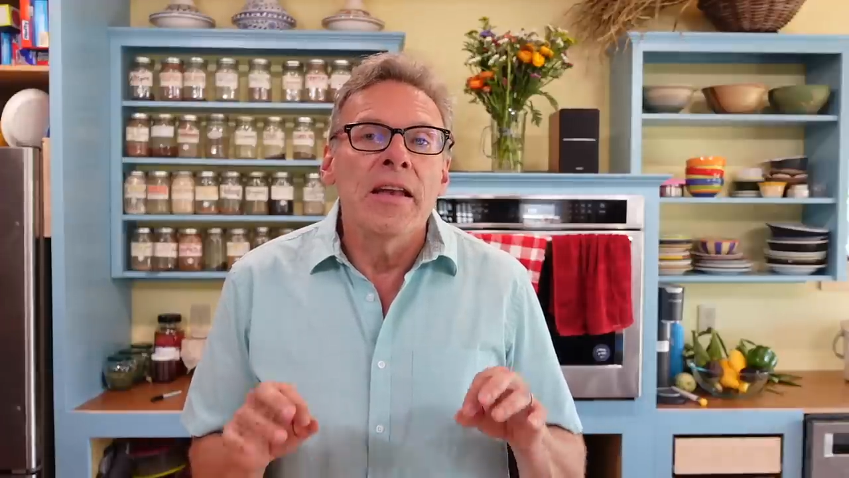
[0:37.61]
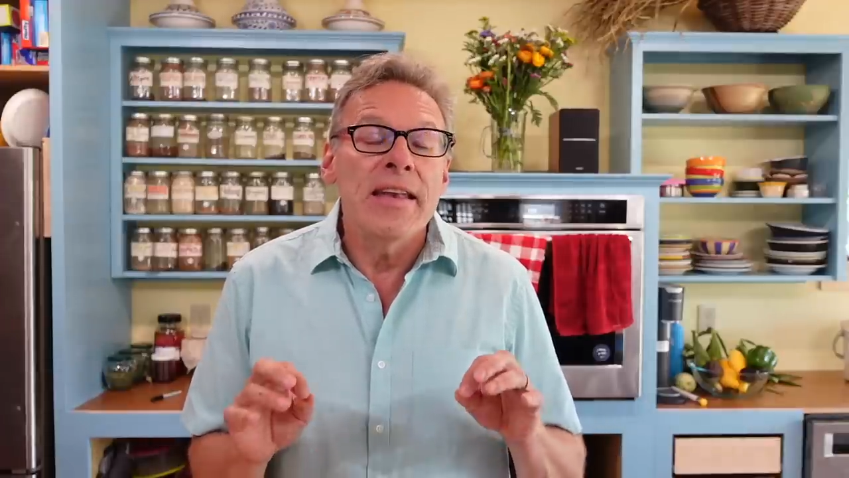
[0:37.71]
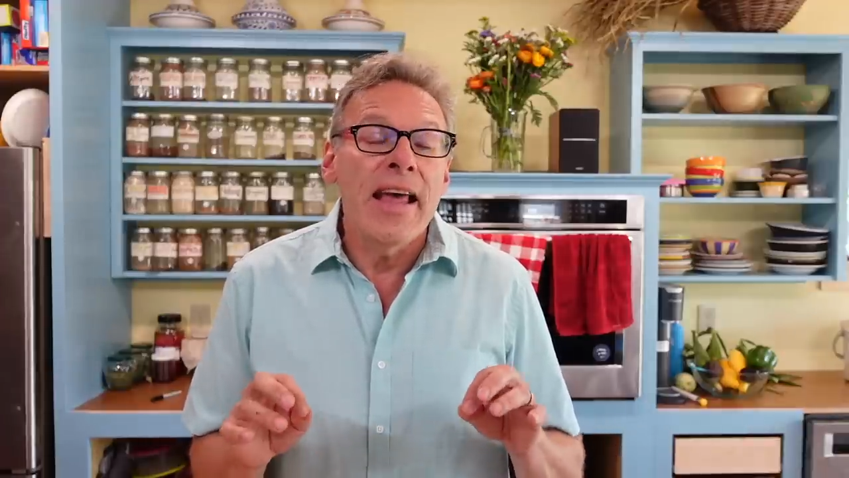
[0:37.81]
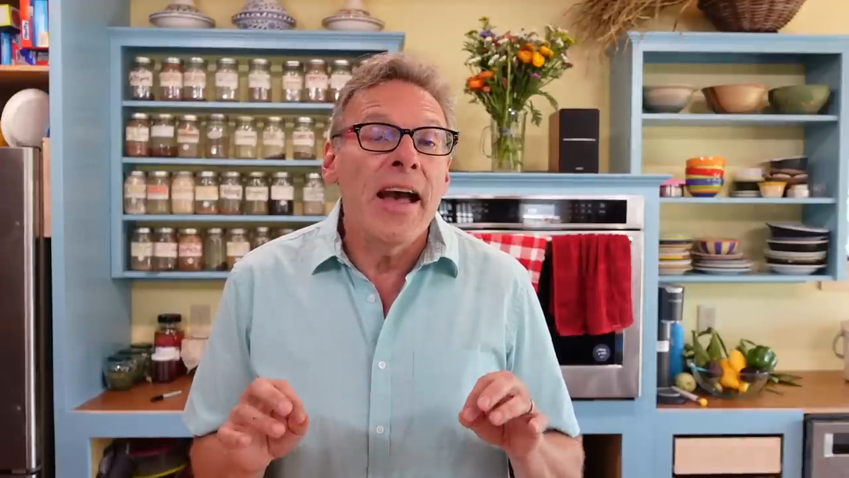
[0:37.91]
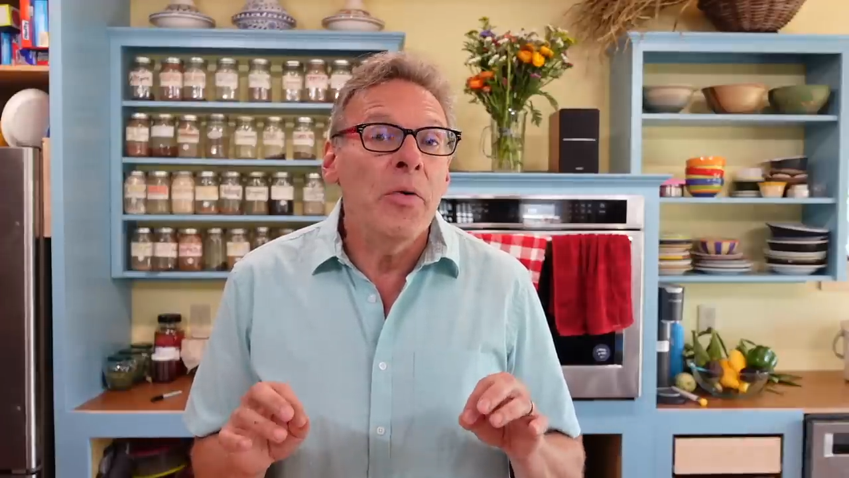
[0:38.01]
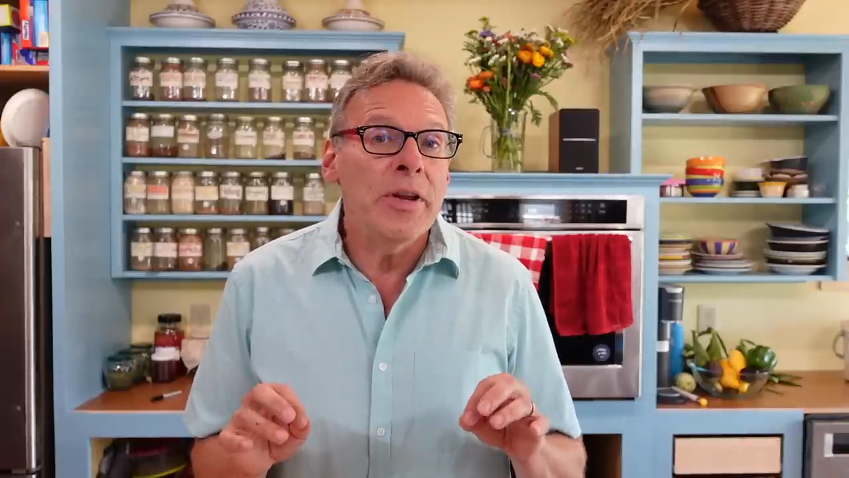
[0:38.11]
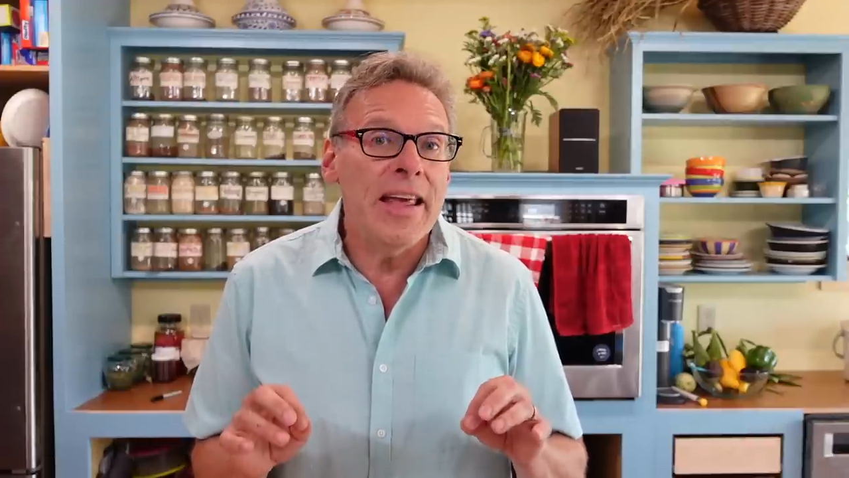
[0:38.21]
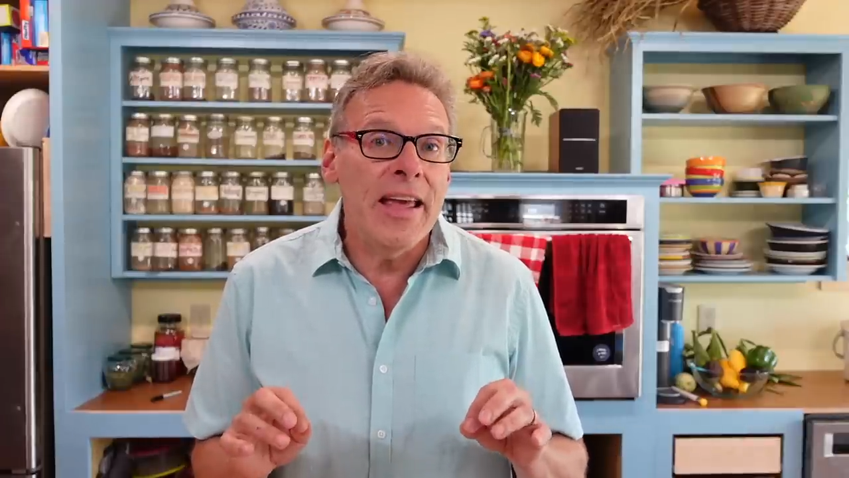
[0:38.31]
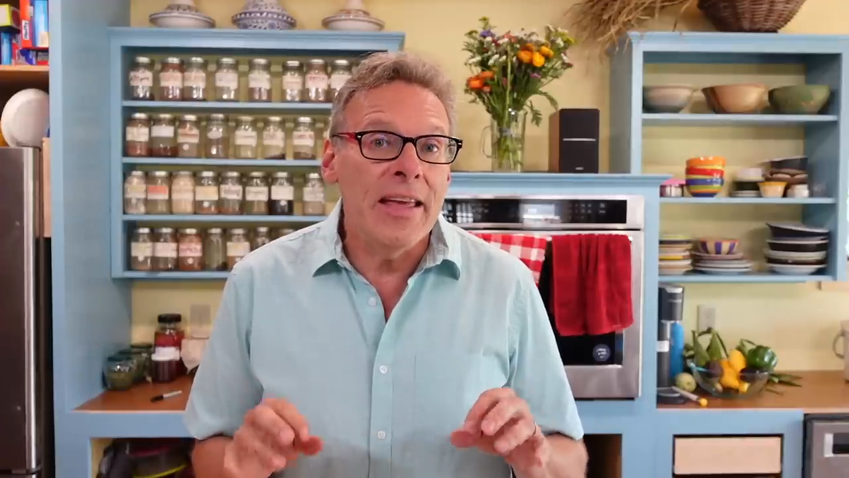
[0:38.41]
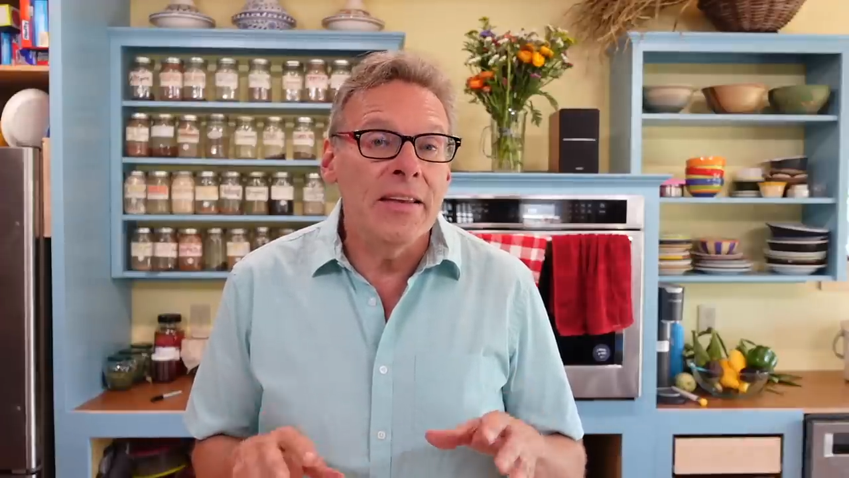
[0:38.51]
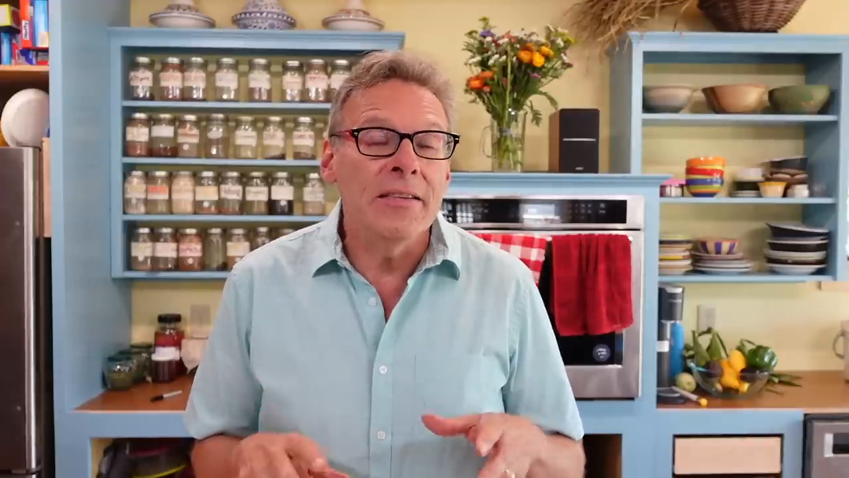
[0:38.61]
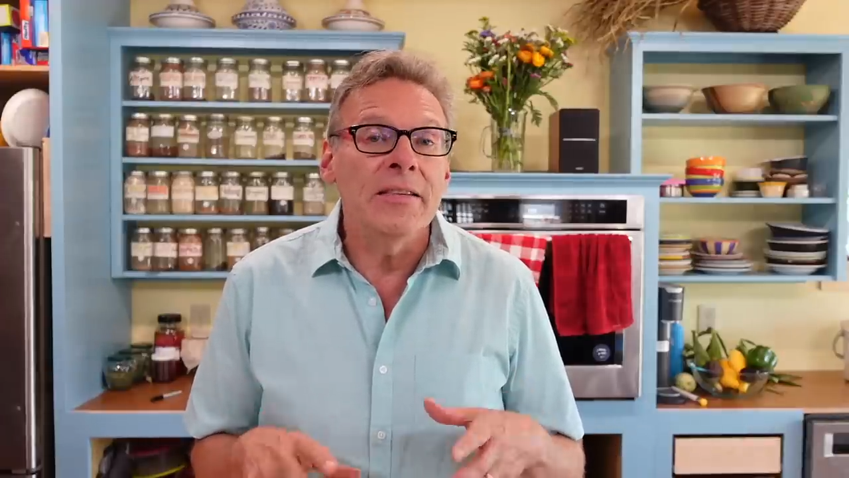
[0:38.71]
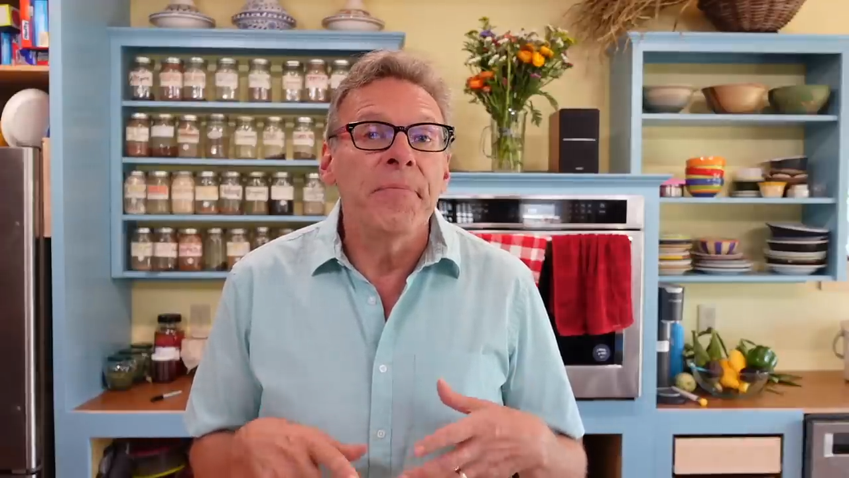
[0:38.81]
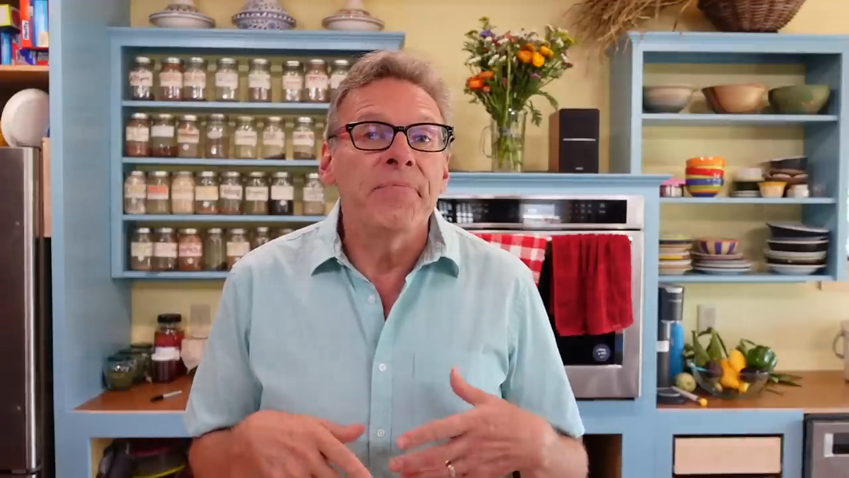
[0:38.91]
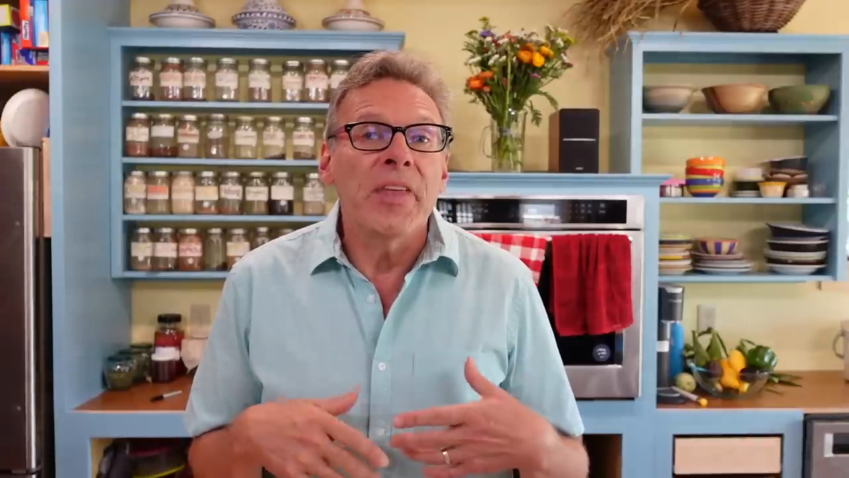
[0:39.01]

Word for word: Nowadays,